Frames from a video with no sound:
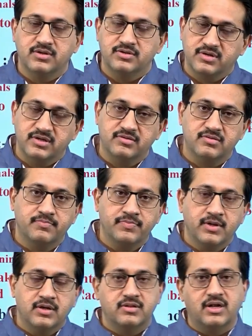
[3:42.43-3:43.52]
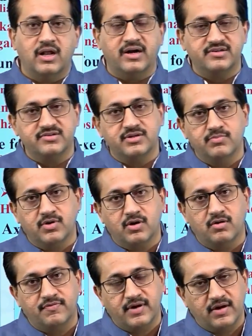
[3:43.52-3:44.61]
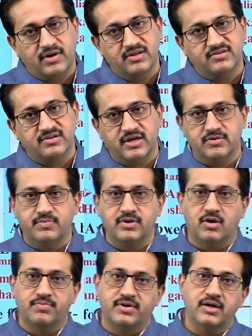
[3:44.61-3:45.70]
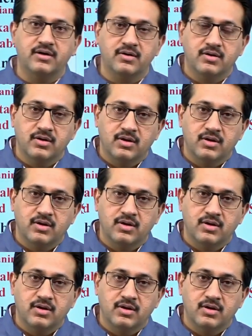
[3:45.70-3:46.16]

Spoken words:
since the largest number of evidences has been obtained